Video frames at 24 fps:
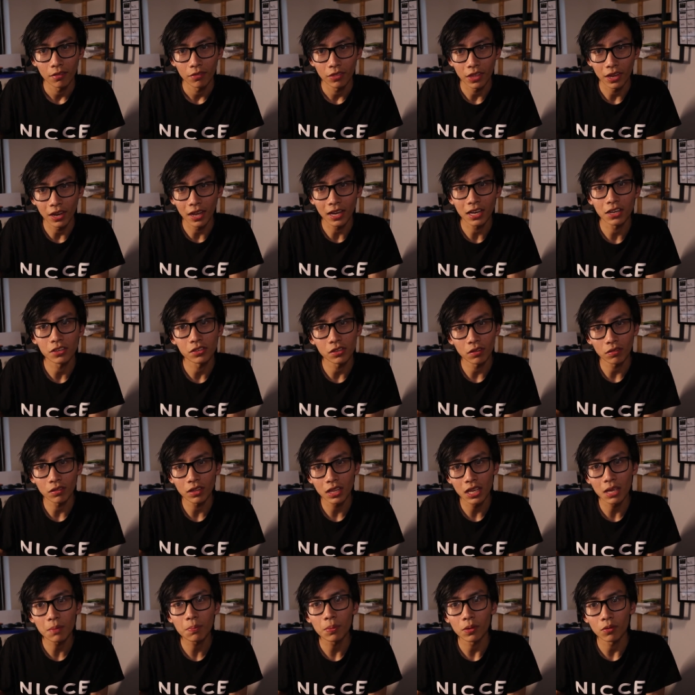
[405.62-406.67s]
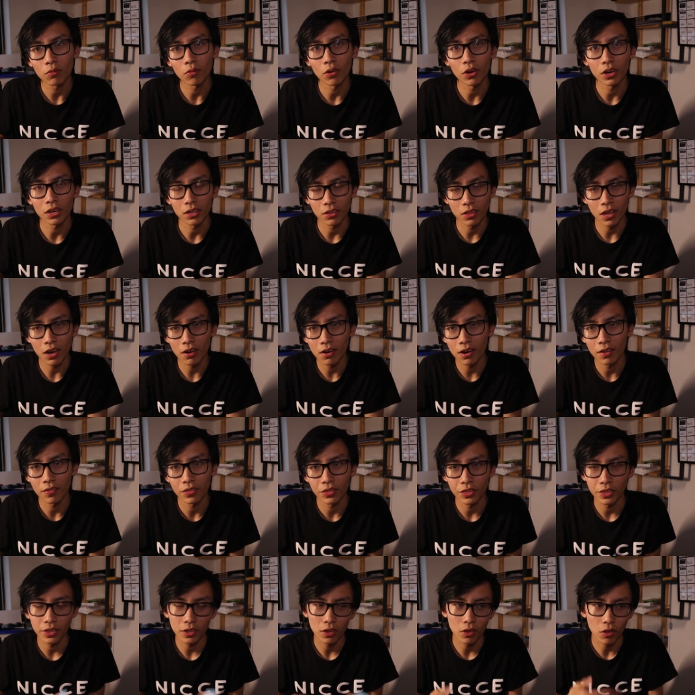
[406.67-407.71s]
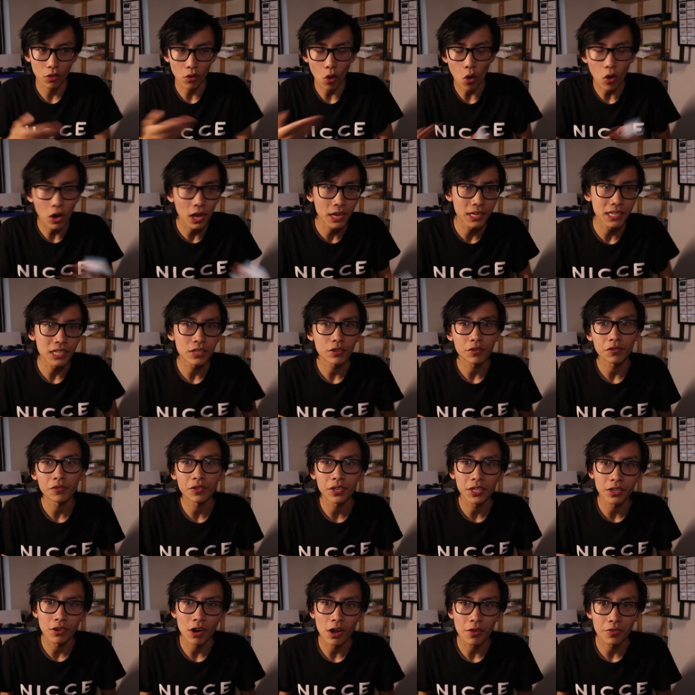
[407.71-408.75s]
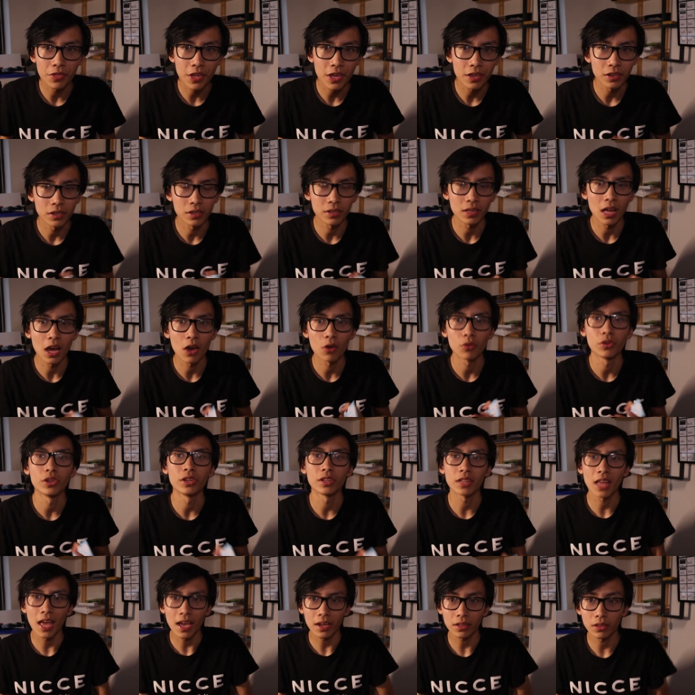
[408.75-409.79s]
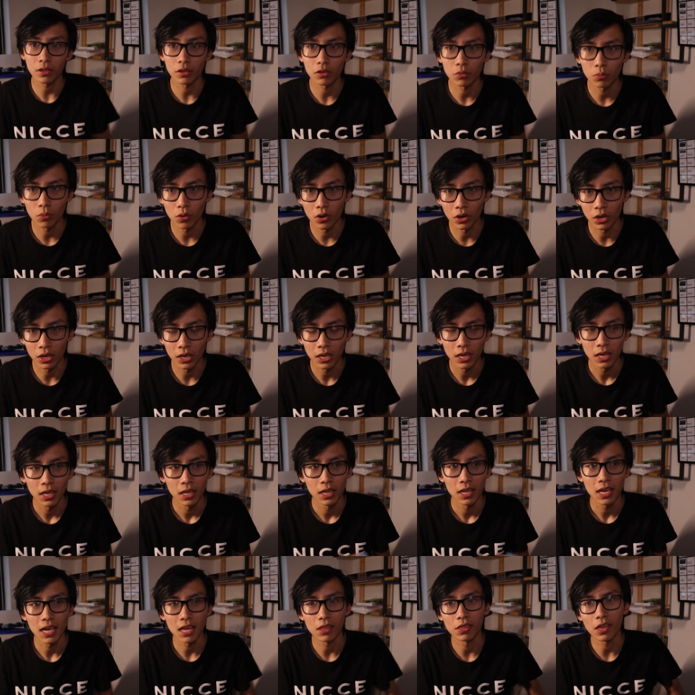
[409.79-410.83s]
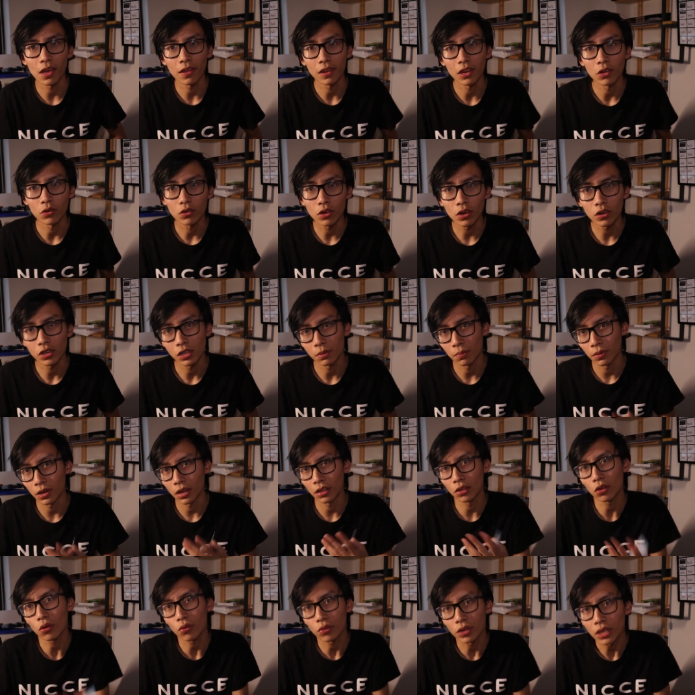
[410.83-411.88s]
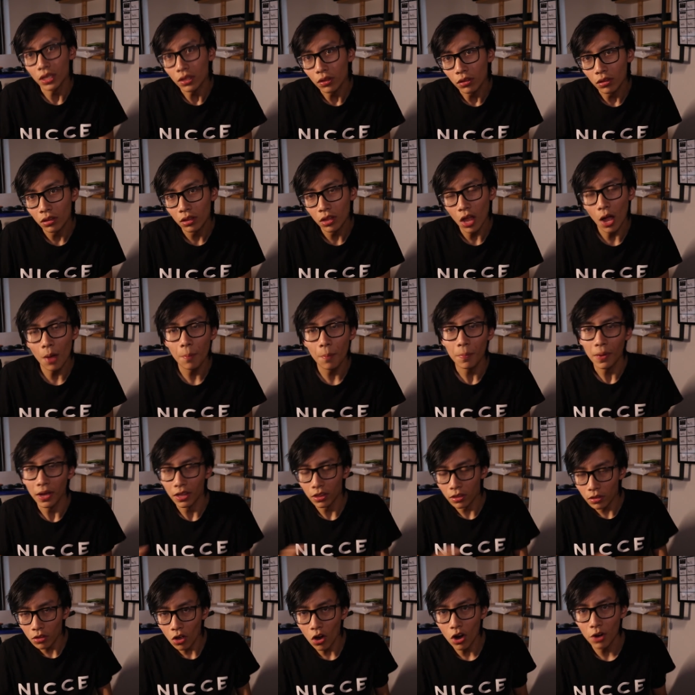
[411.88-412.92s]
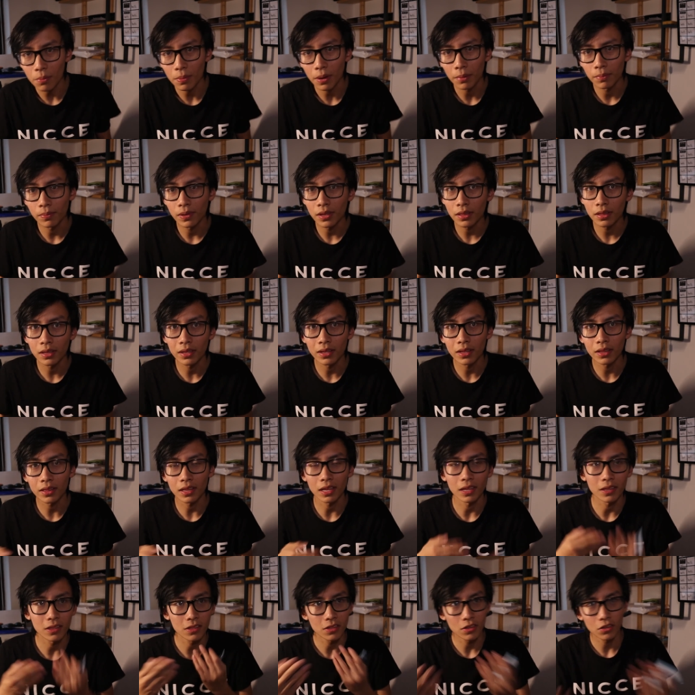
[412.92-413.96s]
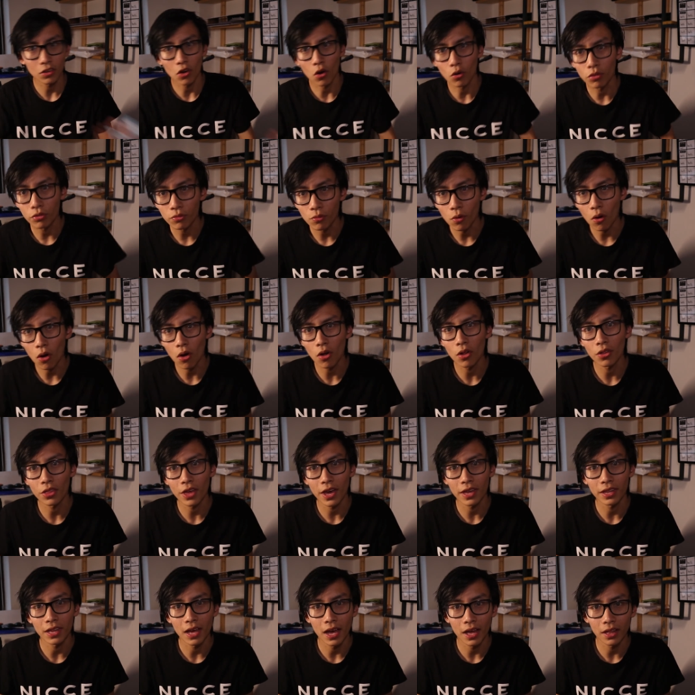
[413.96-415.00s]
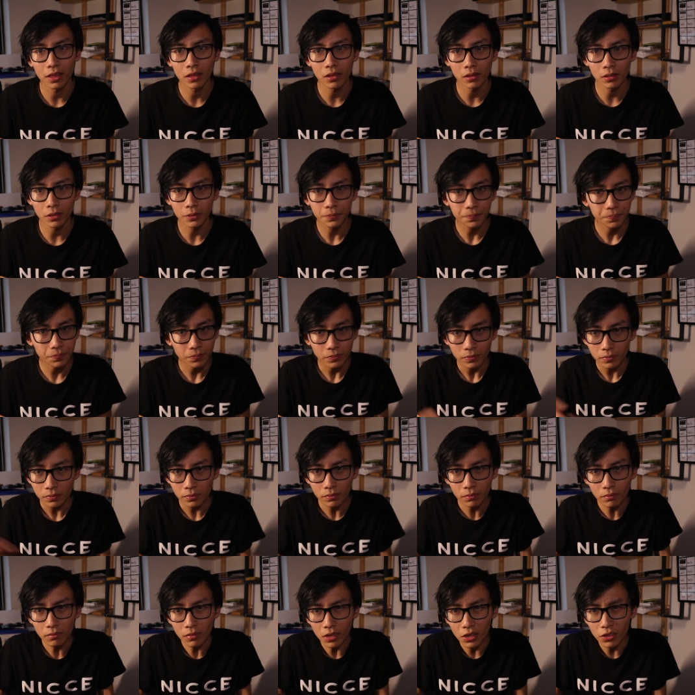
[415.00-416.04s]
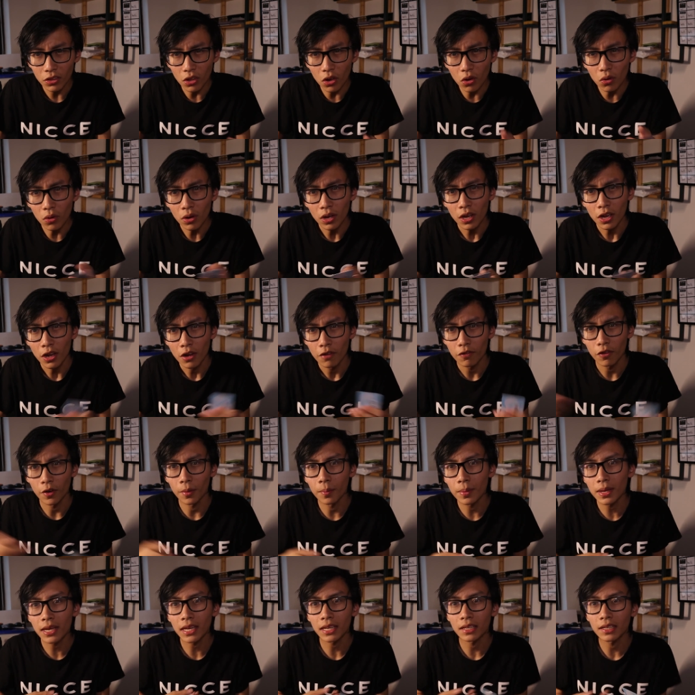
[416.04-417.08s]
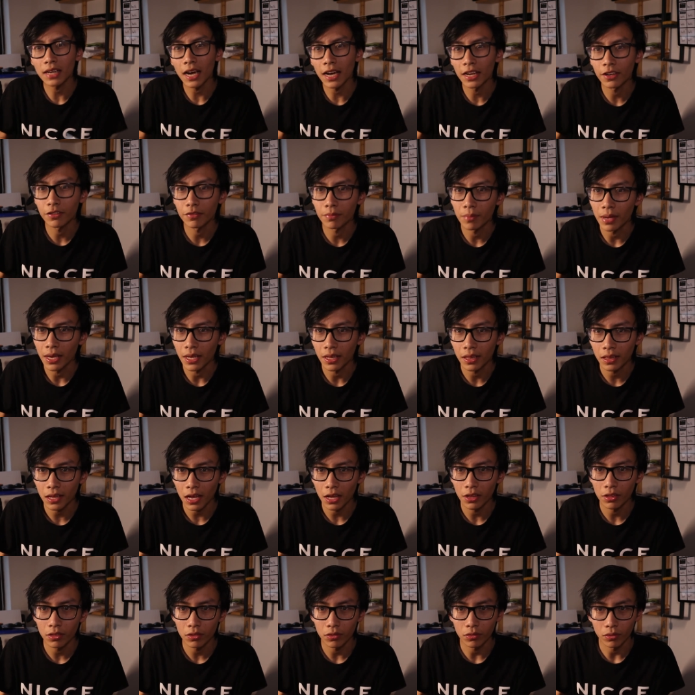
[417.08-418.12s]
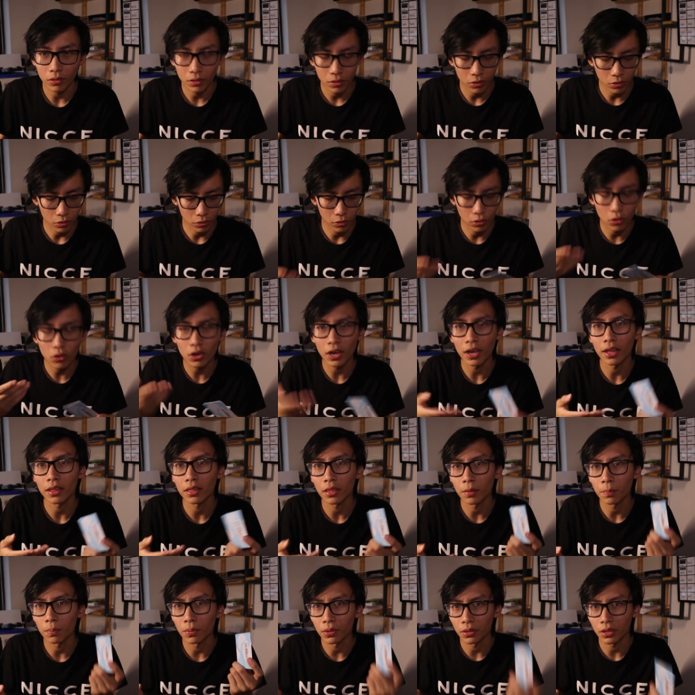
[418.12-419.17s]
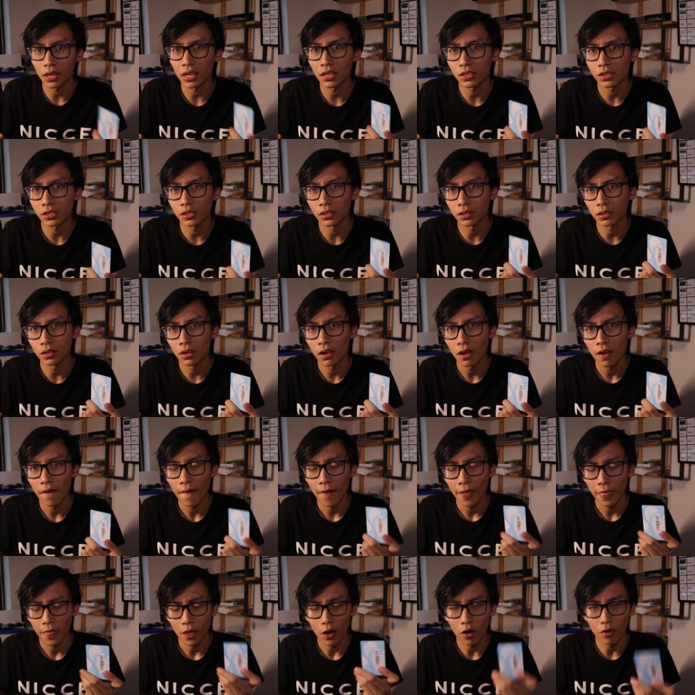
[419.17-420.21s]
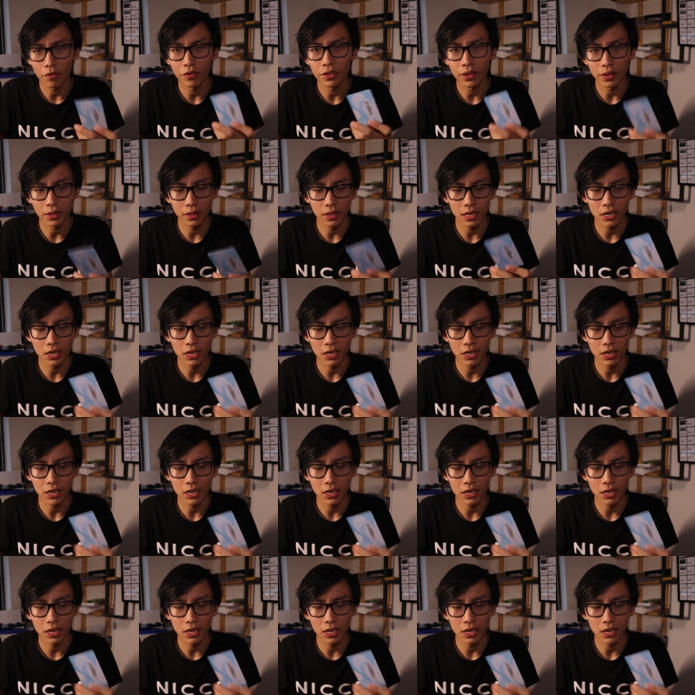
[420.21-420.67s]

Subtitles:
Then I can just keep it running there, and all I need to figure out then is how the taxes work in that new country. But I don't need to stop and start my business and go through all that hassle. So for me it kind of makes sense to look at the potential of this